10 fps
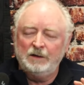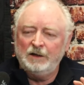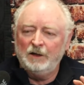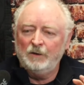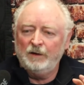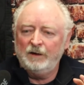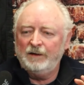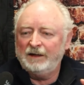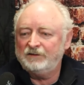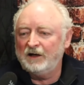You know that
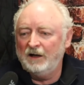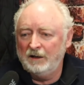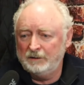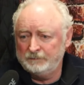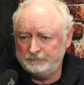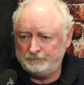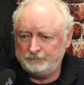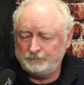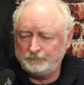that's gone. and,